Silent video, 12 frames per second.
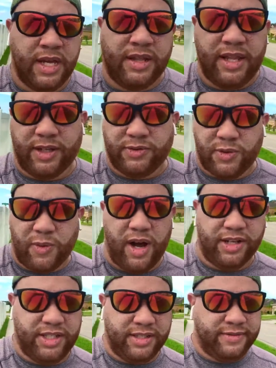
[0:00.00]
Thanks for
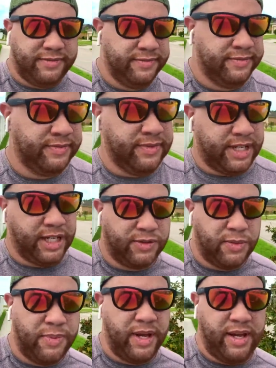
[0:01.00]
watching. Thanks for
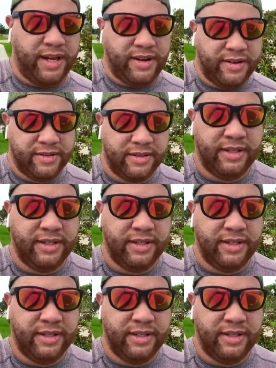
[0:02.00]
being here.